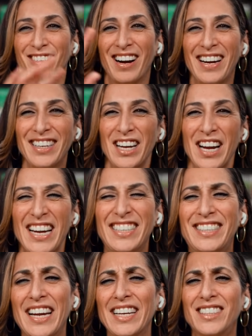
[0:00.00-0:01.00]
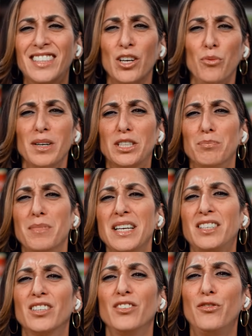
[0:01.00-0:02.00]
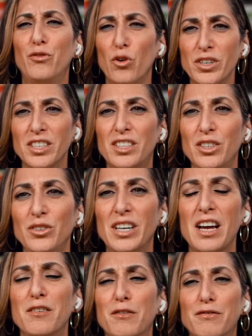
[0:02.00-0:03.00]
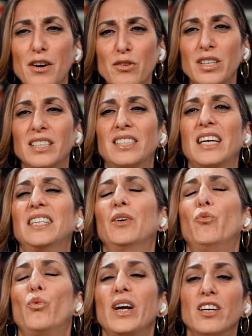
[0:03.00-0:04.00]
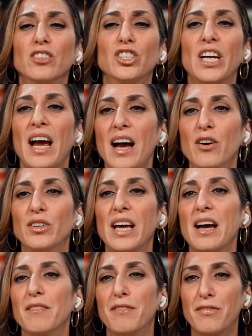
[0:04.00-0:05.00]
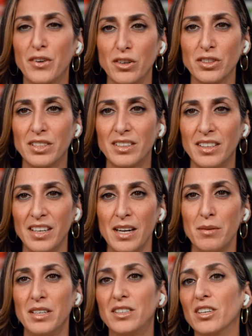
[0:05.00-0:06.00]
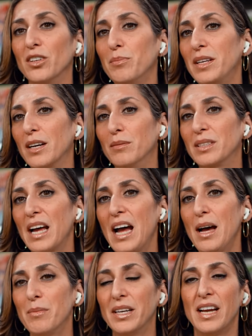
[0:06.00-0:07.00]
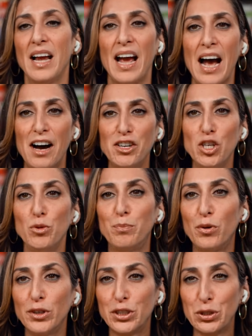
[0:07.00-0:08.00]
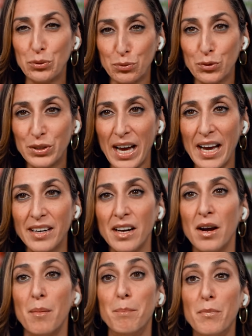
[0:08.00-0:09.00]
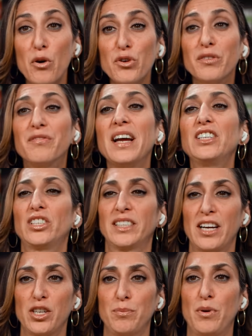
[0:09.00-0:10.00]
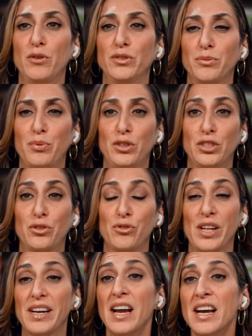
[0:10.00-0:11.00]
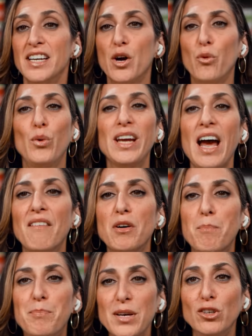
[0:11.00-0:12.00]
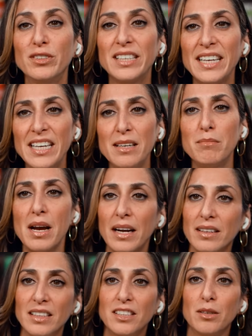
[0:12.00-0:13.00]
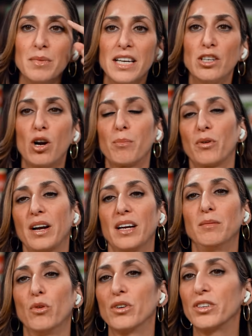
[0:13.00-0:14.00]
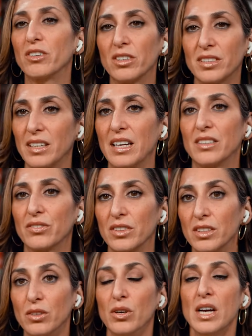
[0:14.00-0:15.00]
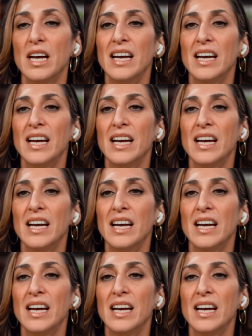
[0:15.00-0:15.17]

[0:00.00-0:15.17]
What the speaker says: right? It takes so much mental fortitude and focus and it wears you out at first until it becomes a habit. How do you push through that? Motivation's how you push through that. Now we have a built-in mechanism in our brain, more neuroscience for you,